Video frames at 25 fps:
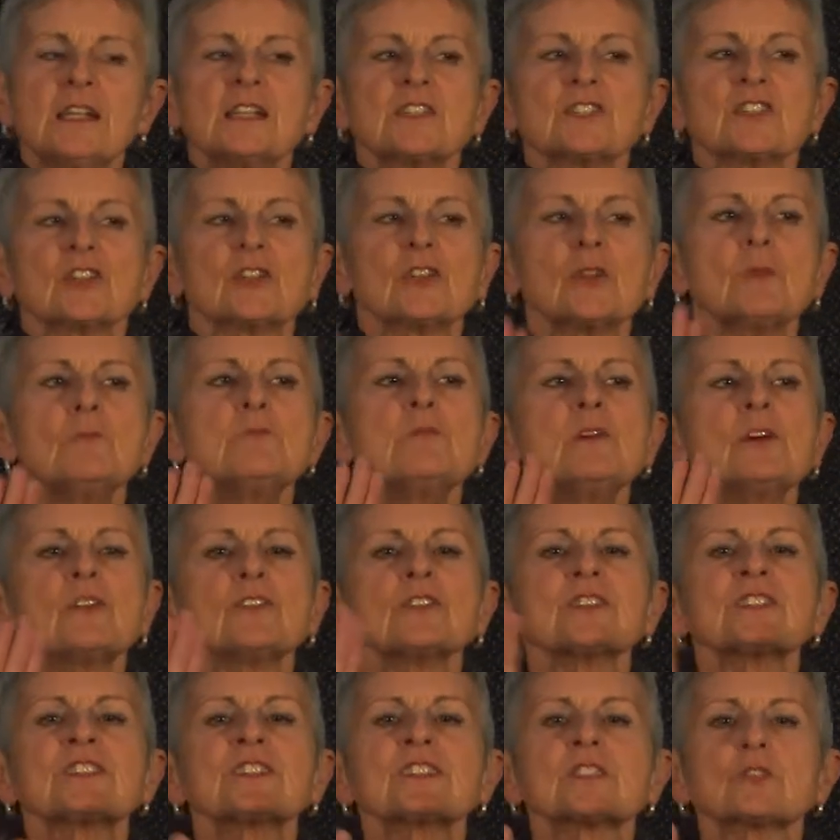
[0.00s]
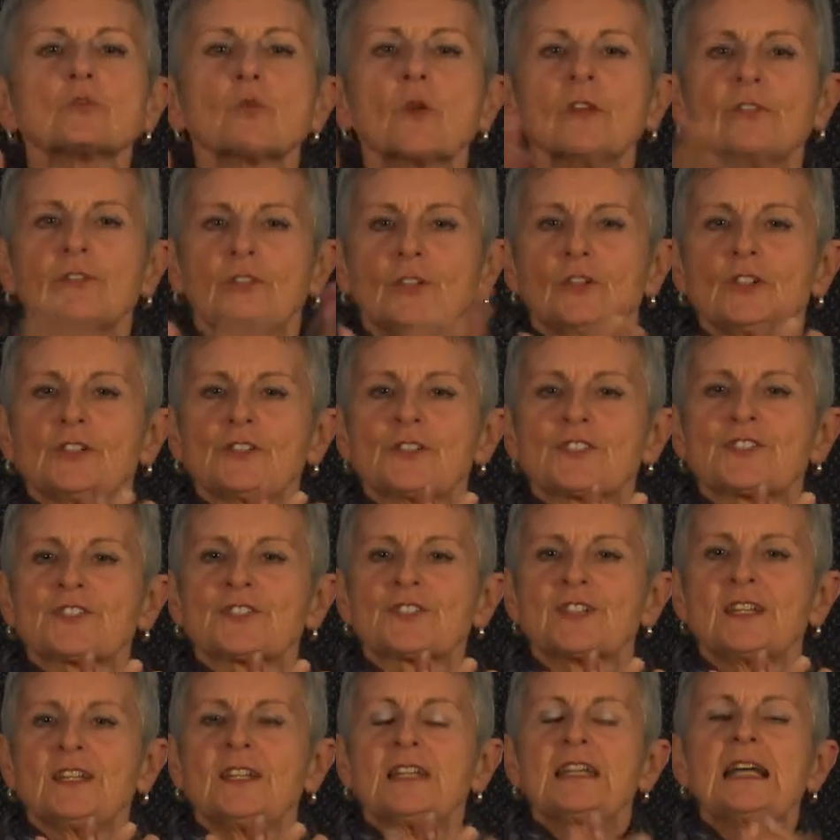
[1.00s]
So the mirror
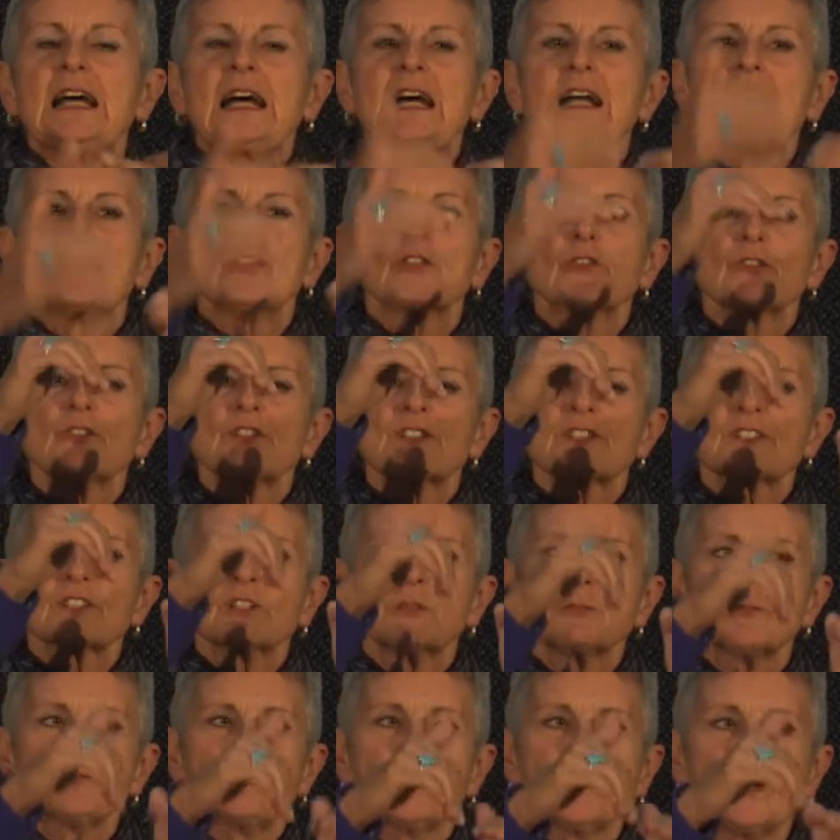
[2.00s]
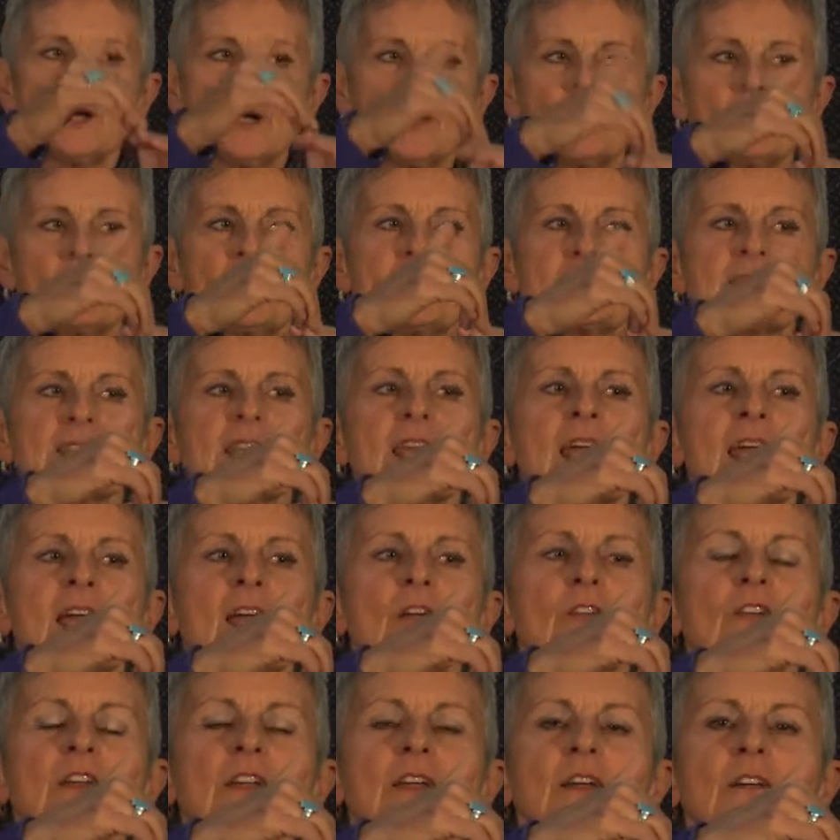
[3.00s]
swivels, and there is compartment
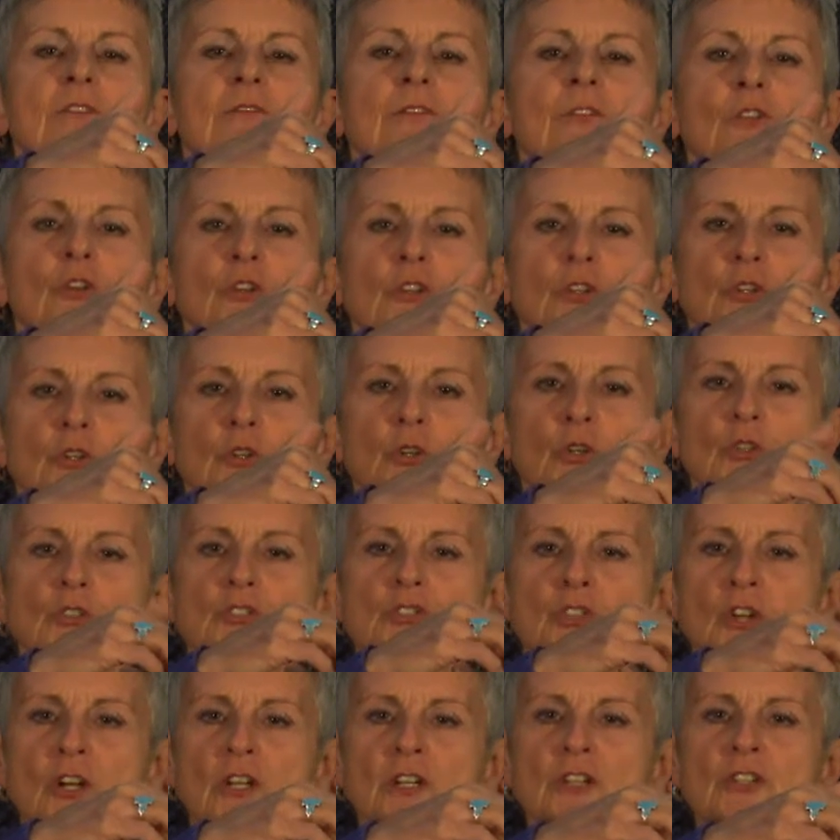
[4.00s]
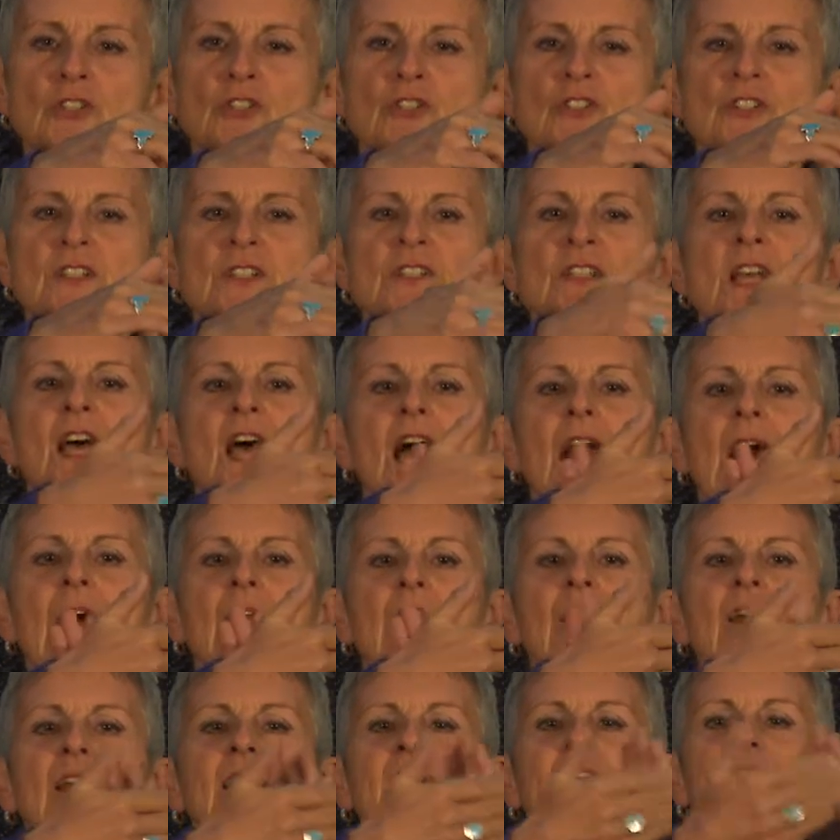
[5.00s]
area for your toiletries,
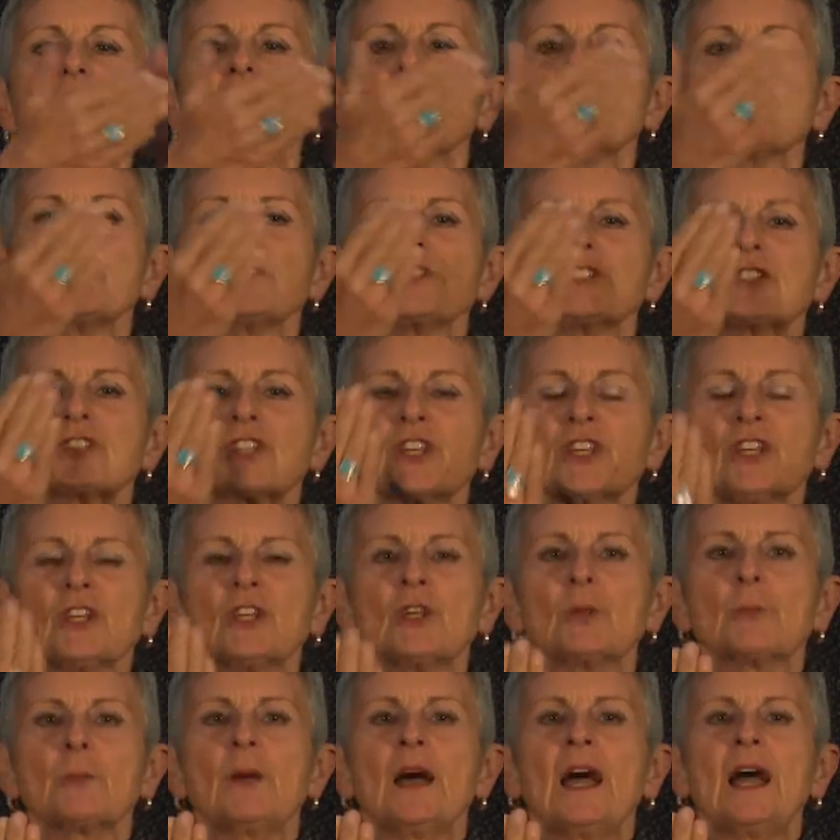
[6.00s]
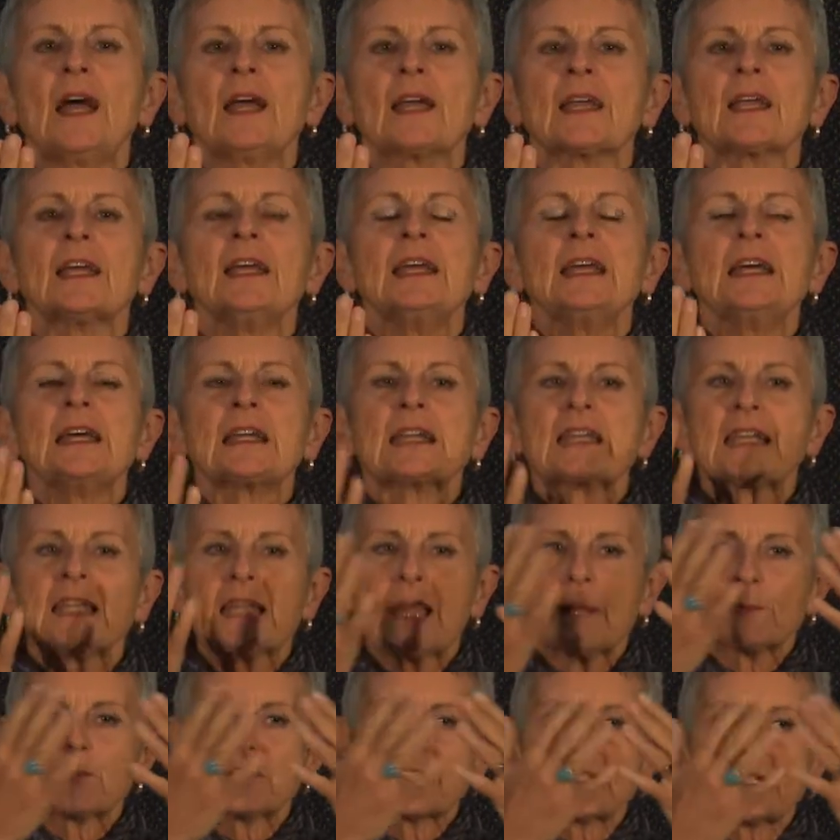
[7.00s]
and then it can be turned back,
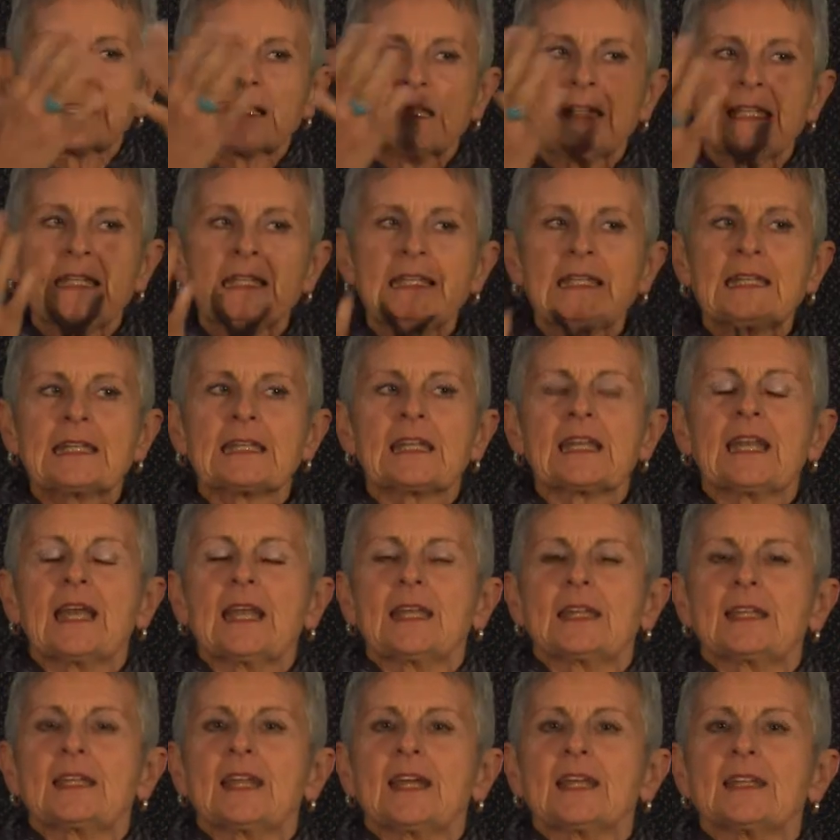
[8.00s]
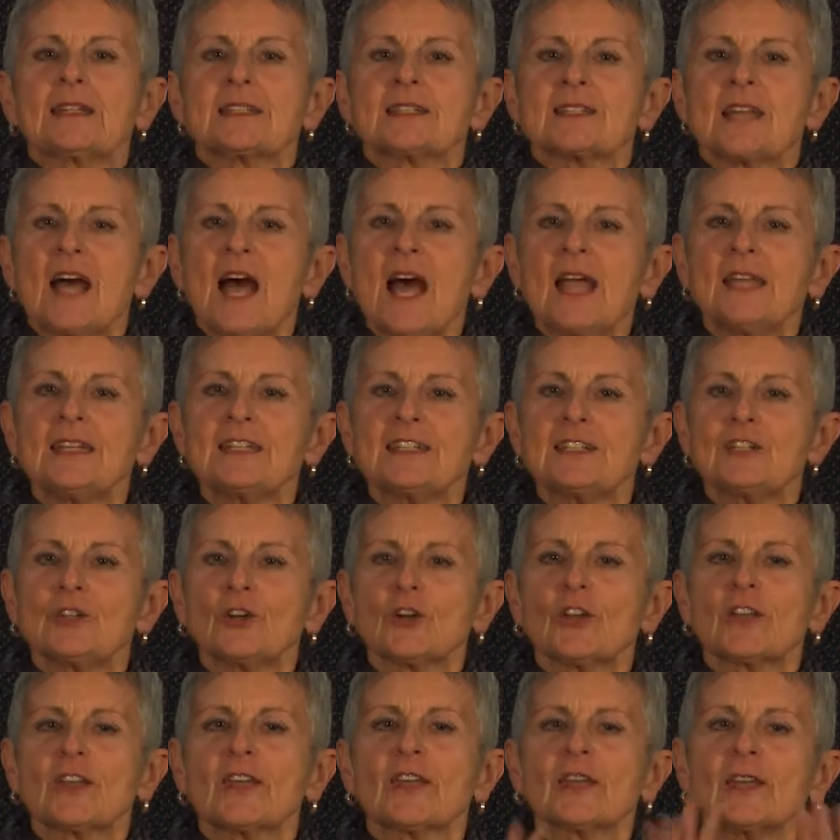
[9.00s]
kept clean and tidy
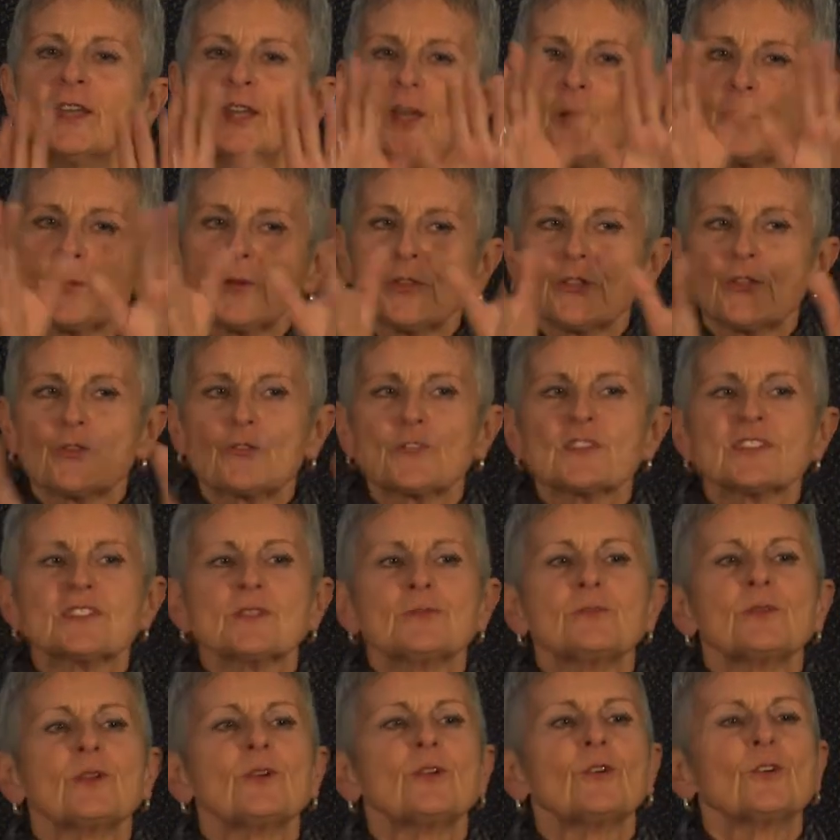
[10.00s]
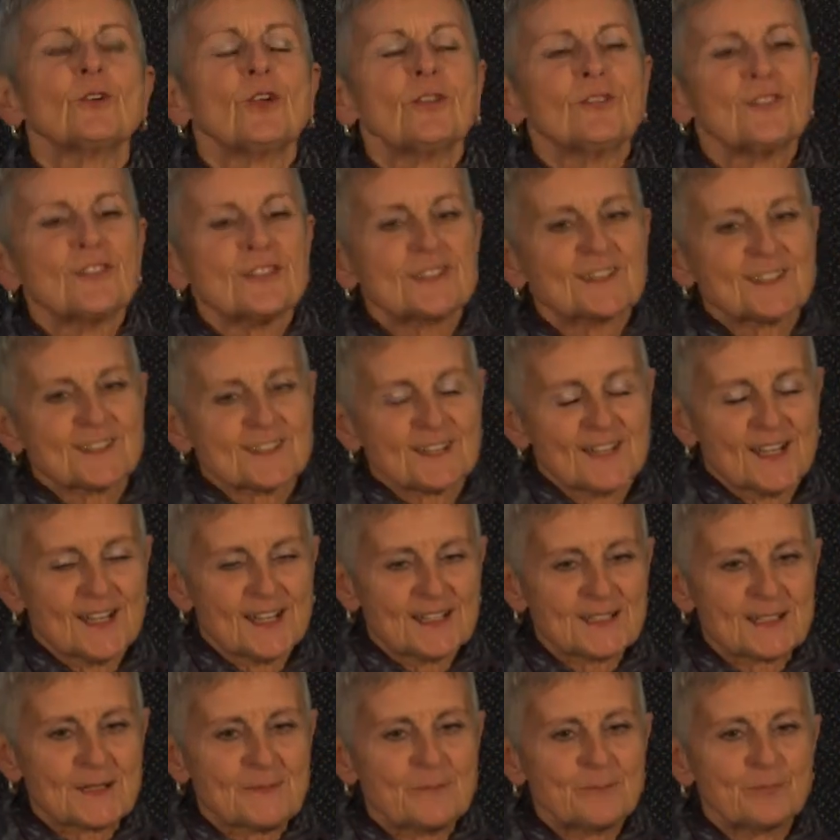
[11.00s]
looking, but there is a mirror on this
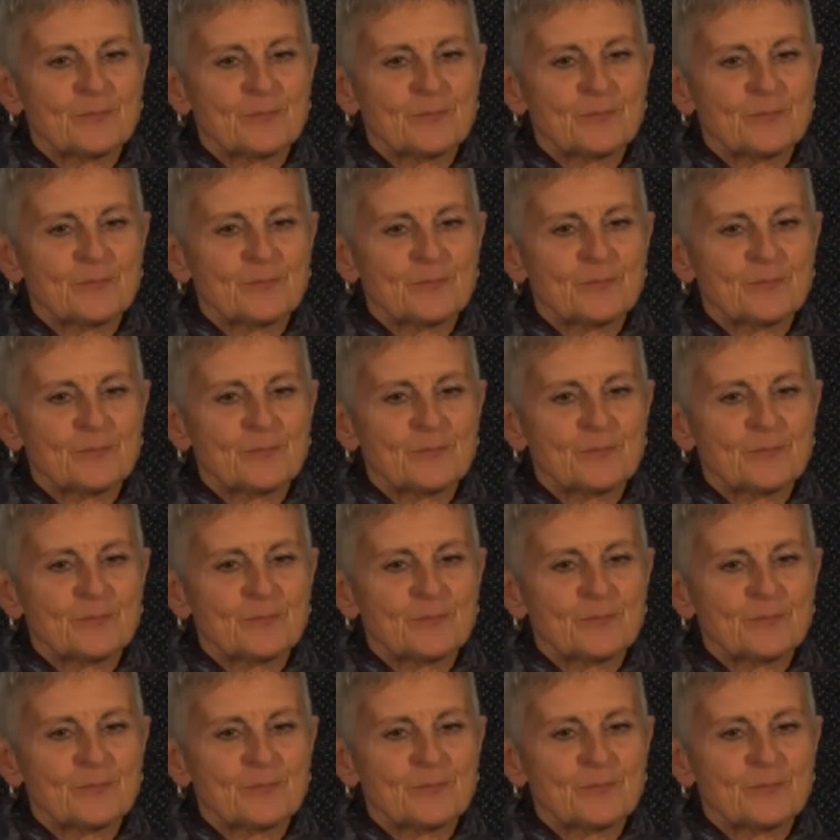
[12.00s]
side.